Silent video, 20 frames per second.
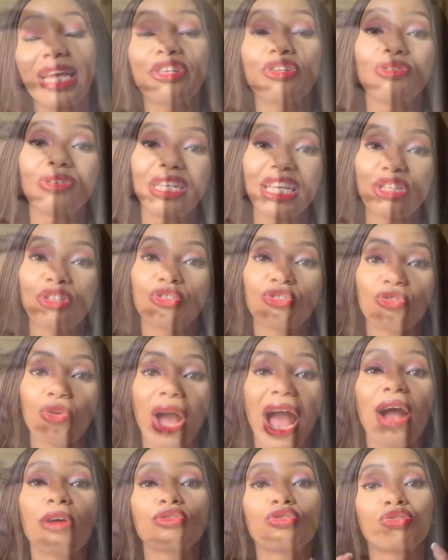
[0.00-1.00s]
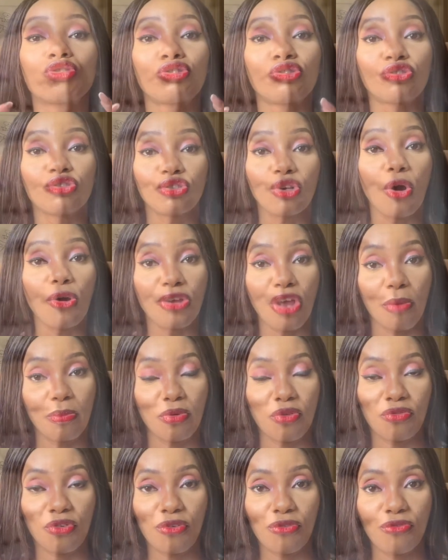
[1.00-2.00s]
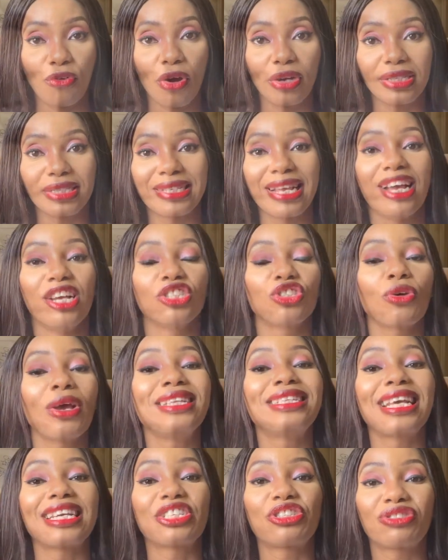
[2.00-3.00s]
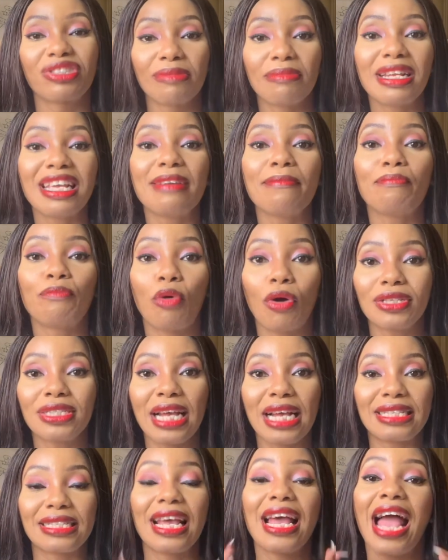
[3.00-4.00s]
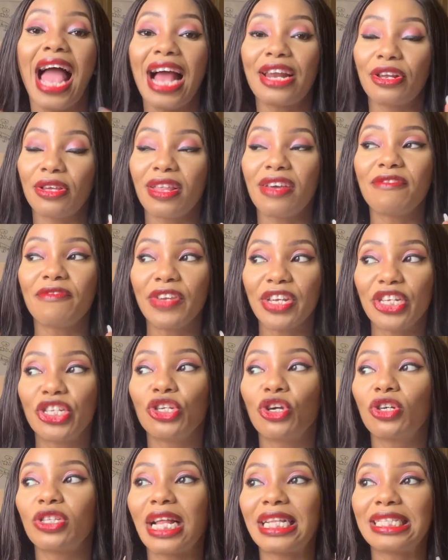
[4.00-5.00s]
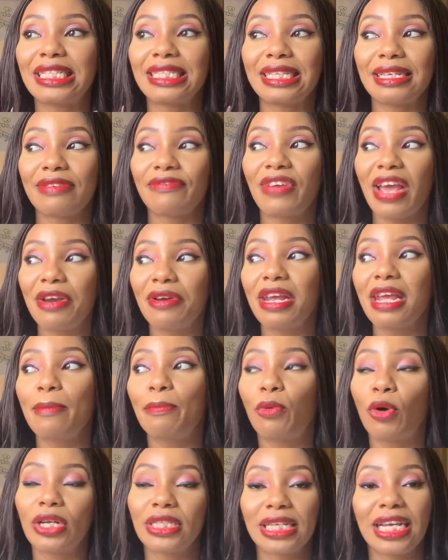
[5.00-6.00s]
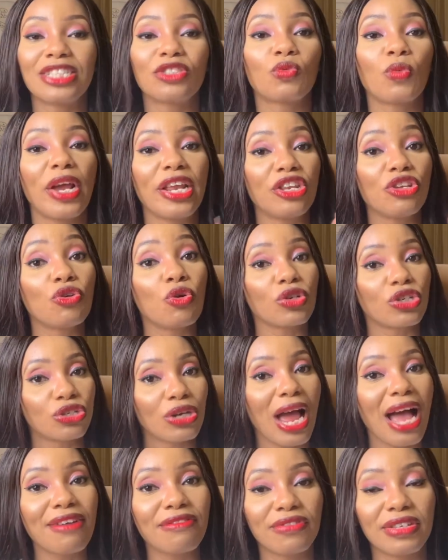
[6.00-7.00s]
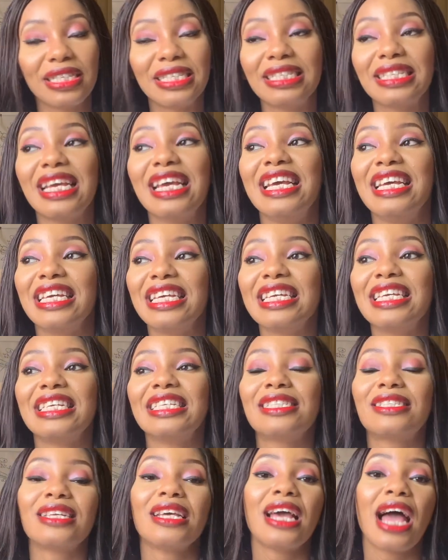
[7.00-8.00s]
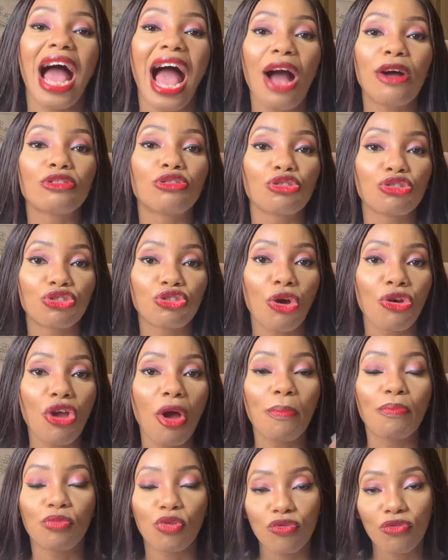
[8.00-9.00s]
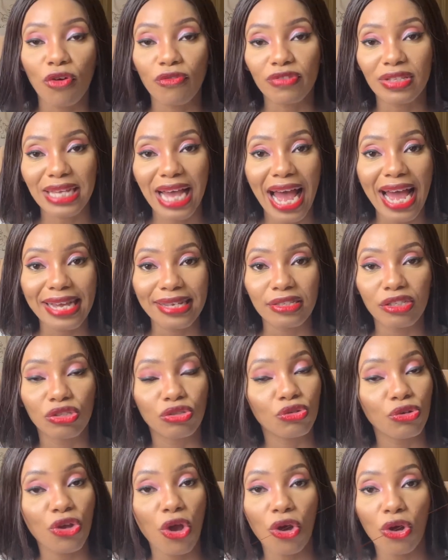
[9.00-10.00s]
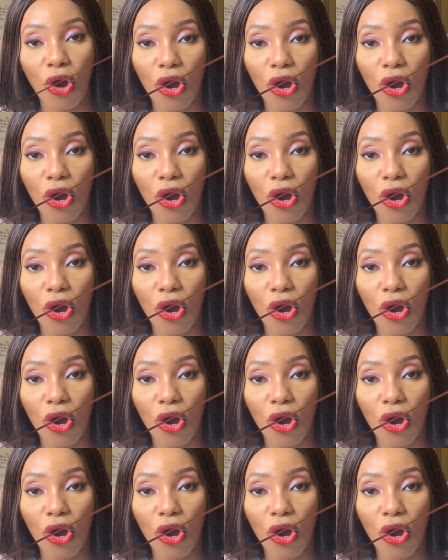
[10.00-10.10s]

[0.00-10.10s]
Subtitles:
and you need to know how to show your proof of funds. So it's extremely important. Another video that is very important when you're traveling is how to show your proof of ties to your